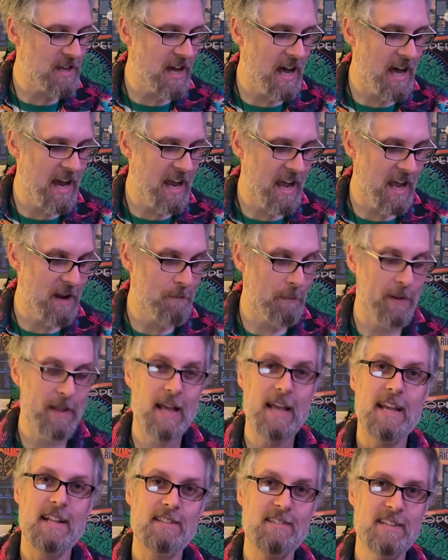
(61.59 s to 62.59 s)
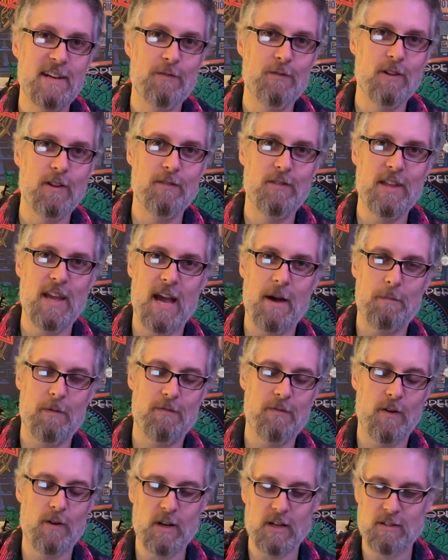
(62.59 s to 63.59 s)
I had played several of the
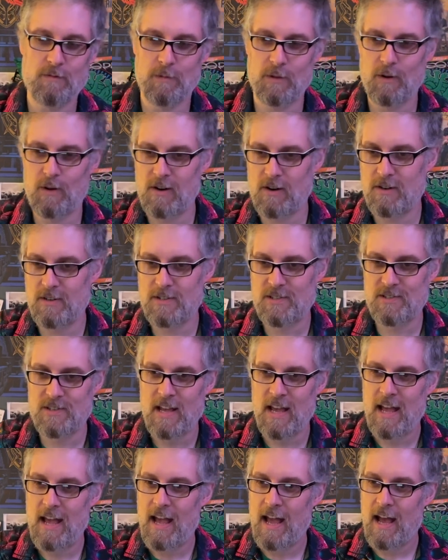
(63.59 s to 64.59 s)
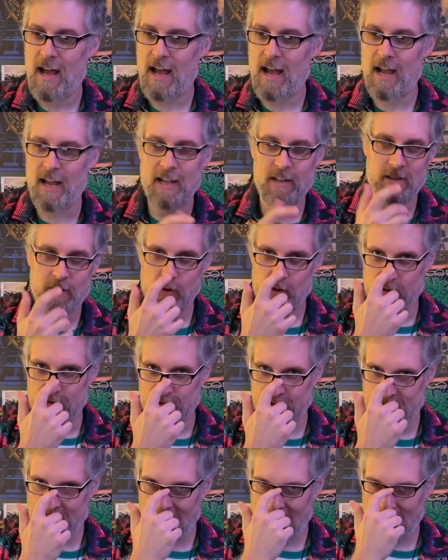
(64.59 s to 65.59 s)
Epiphone Explorers in local
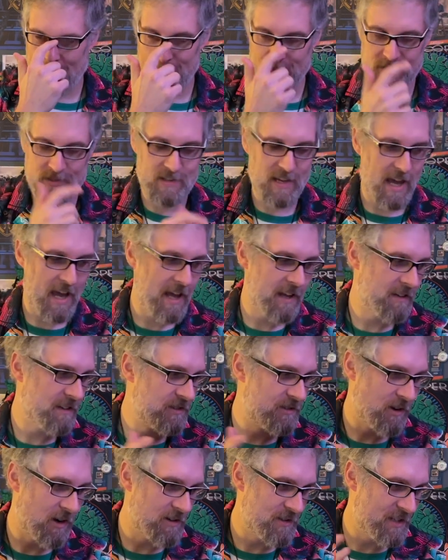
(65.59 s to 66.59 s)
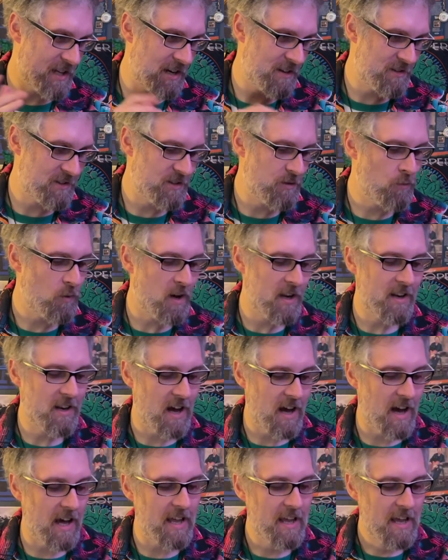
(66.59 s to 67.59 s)
shops and guitar centers and
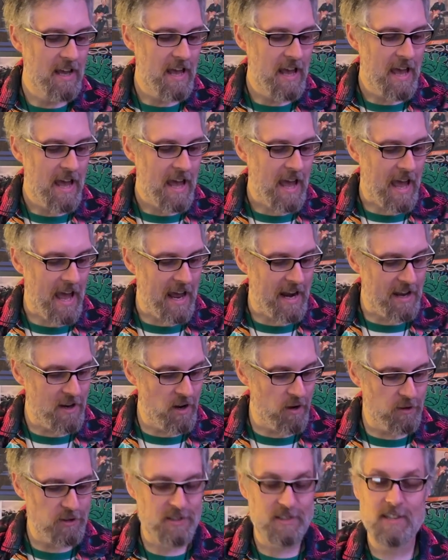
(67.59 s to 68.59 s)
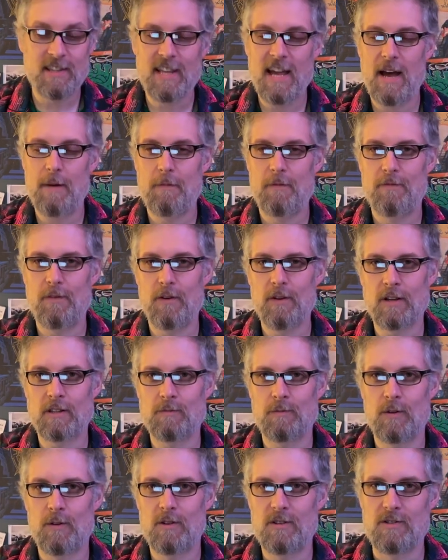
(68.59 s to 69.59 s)
whatnot, and I noticed that the Epiphone
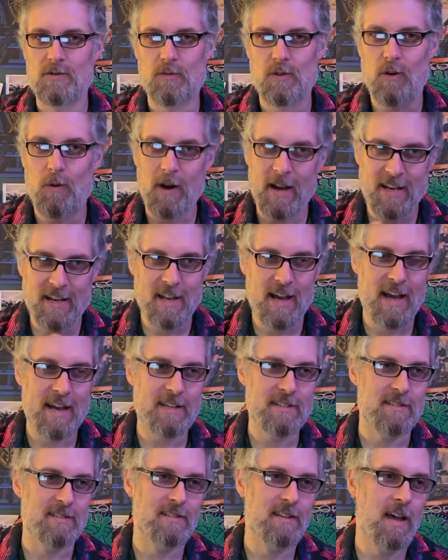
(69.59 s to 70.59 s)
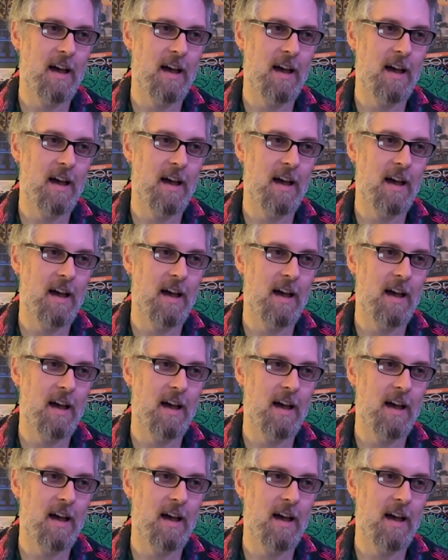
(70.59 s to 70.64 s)
Explorers were quite nice.